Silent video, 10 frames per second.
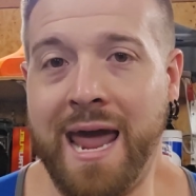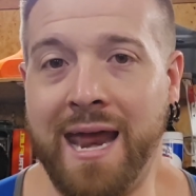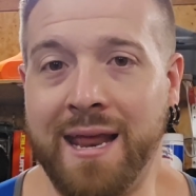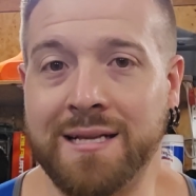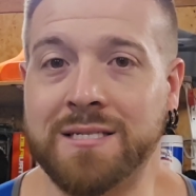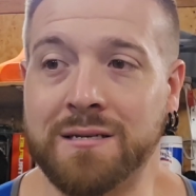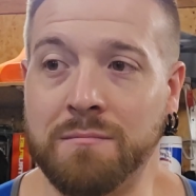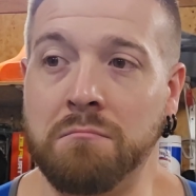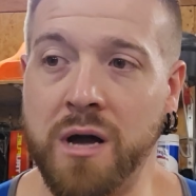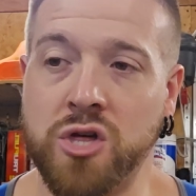and it's
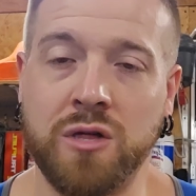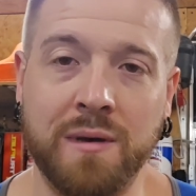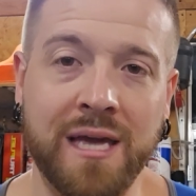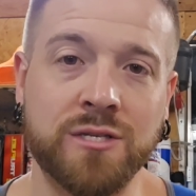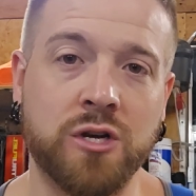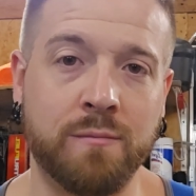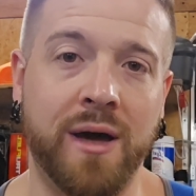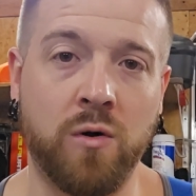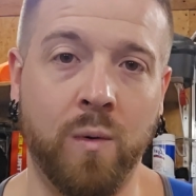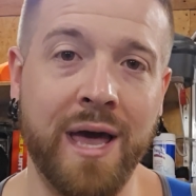a much easier,
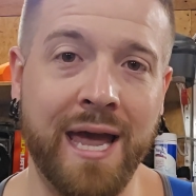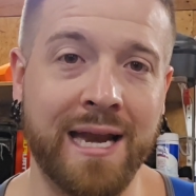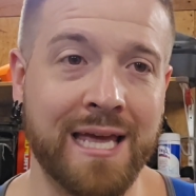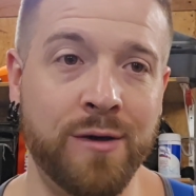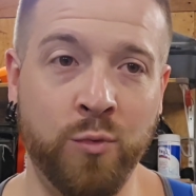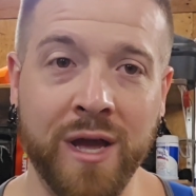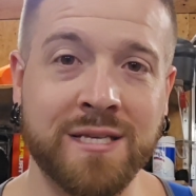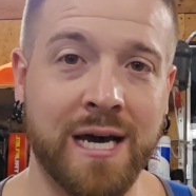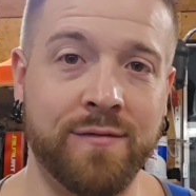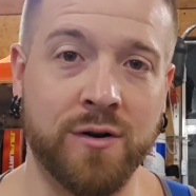better way to keep
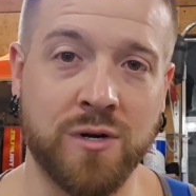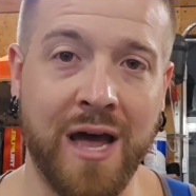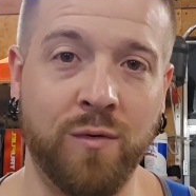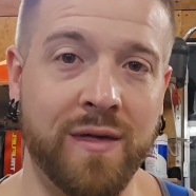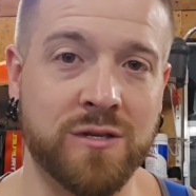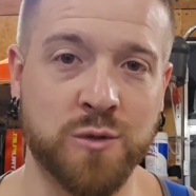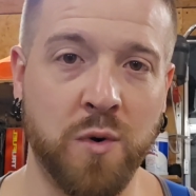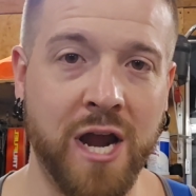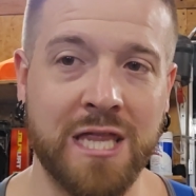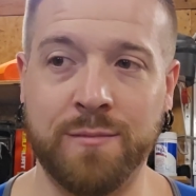weeds out of your driveway than
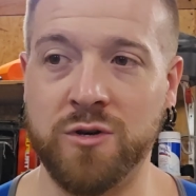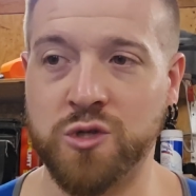spraying them.